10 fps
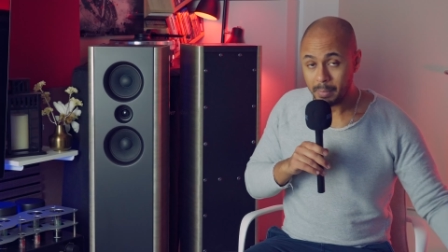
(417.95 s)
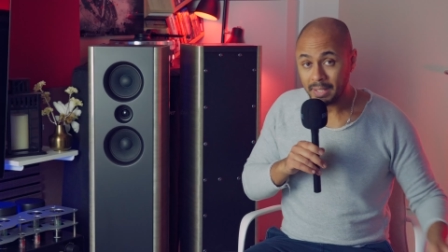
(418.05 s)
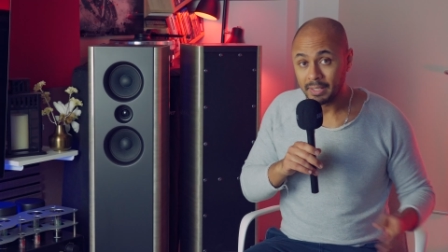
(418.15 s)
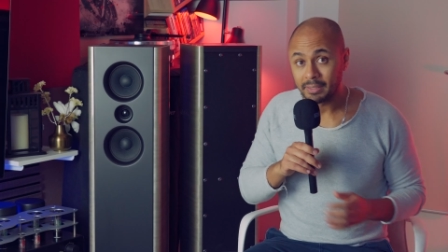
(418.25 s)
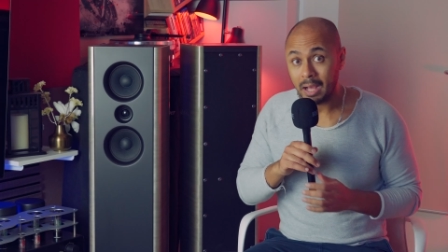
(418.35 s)

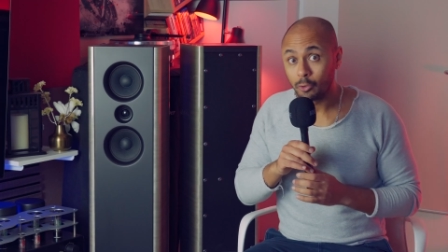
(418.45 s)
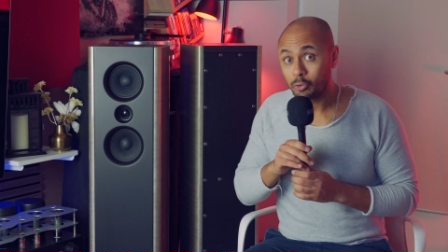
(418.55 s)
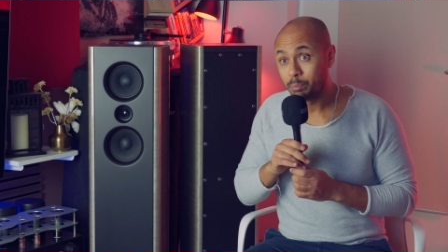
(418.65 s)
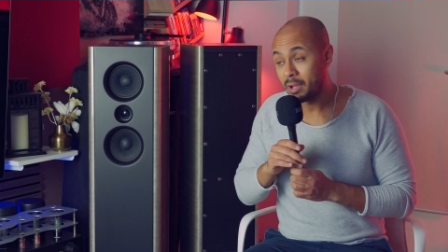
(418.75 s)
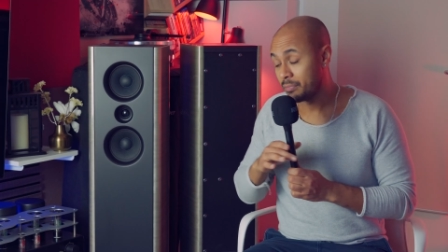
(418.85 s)
Make it a
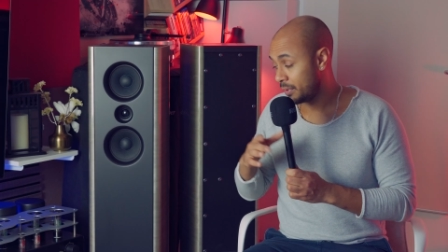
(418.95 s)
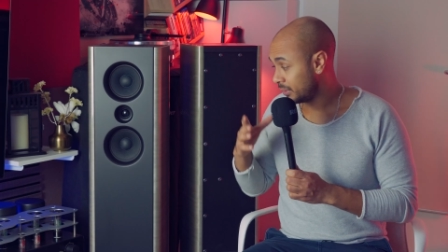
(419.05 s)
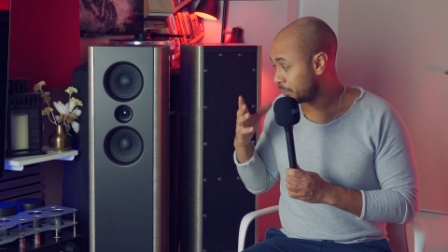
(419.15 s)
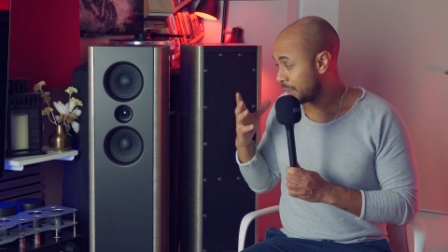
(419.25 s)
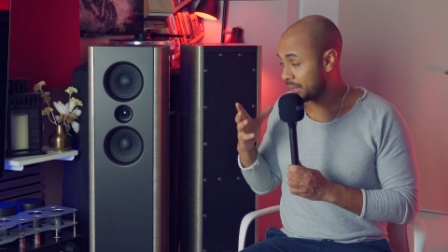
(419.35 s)
not
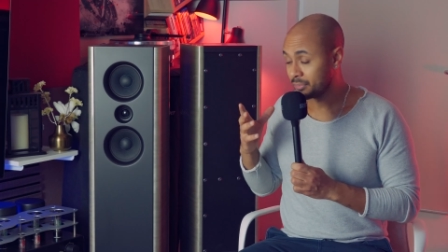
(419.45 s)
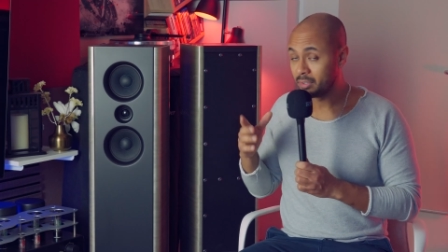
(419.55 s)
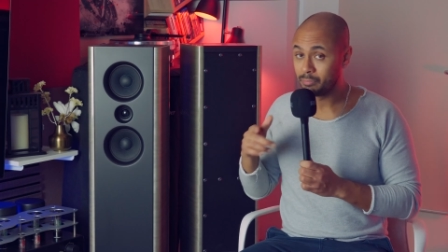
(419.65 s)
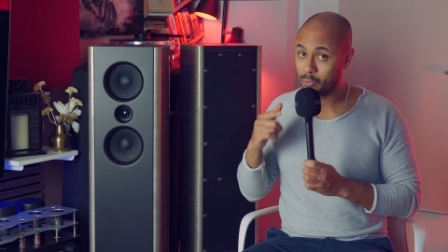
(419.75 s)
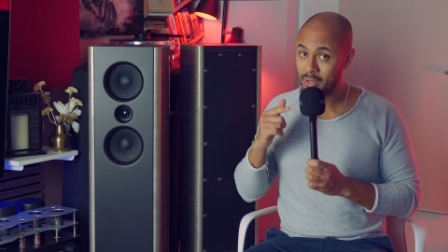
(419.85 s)
perfect
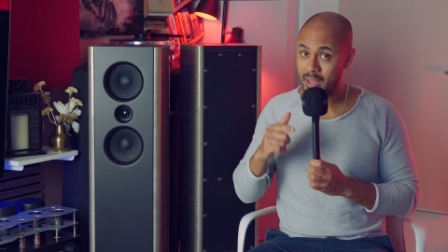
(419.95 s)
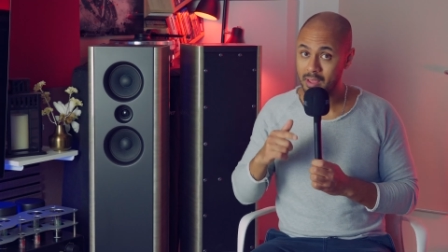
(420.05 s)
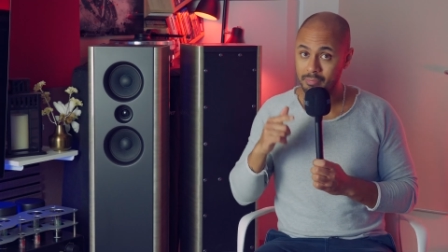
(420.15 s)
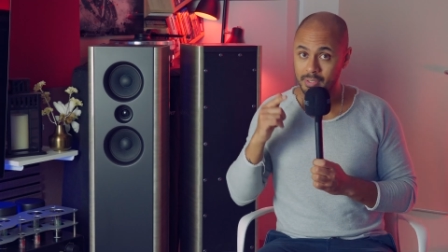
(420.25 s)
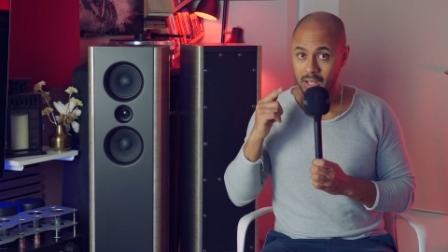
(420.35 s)
partner for
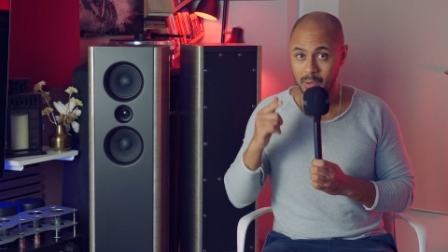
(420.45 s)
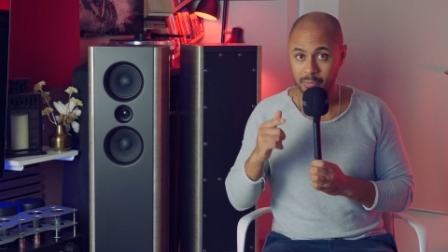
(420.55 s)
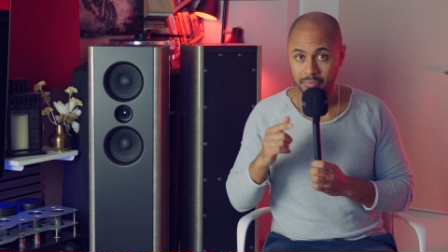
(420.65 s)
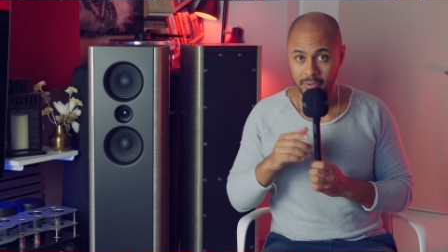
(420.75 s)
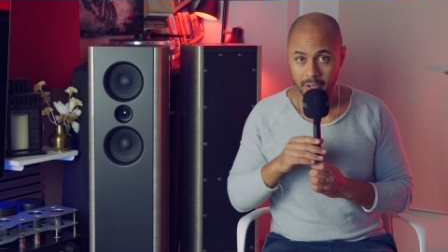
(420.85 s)
every
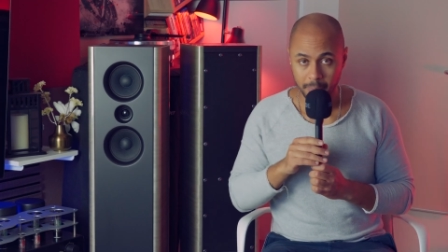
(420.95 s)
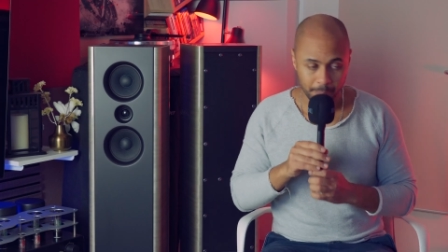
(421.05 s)
amplifier.